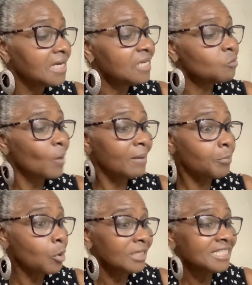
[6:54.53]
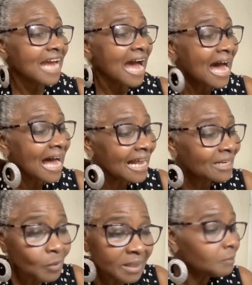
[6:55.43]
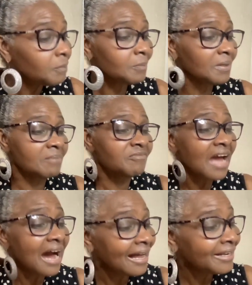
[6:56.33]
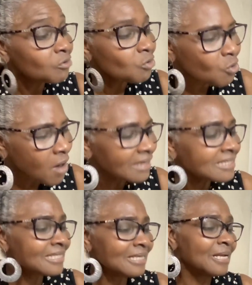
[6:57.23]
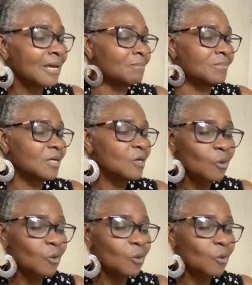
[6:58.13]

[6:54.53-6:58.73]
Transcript: Him going punish all the wicked people them for all the wrongs in them